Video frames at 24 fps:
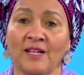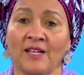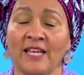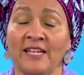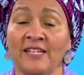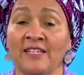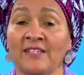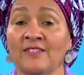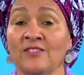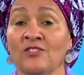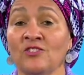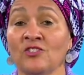
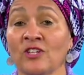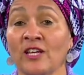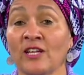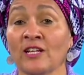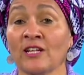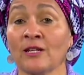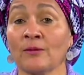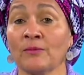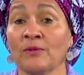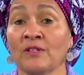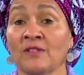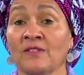Ladies and
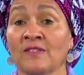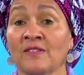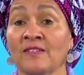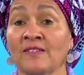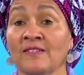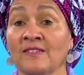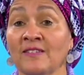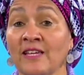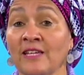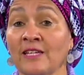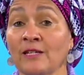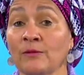gentlemen,
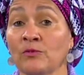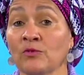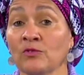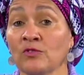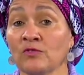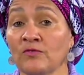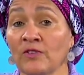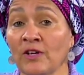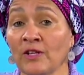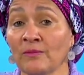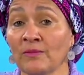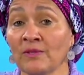sustainable
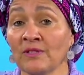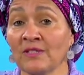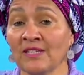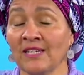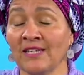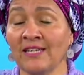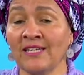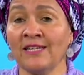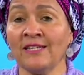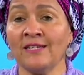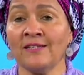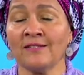development
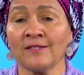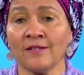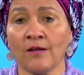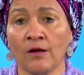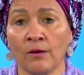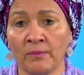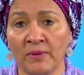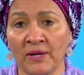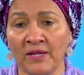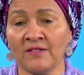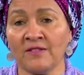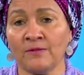is
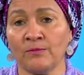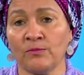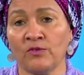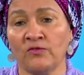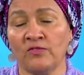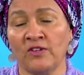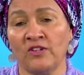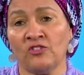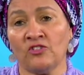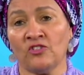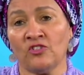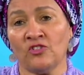our best
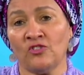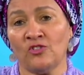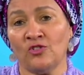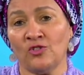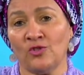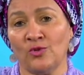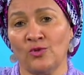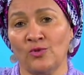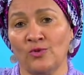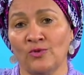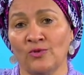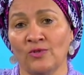prevention
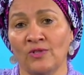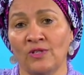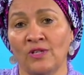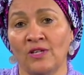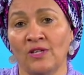tool.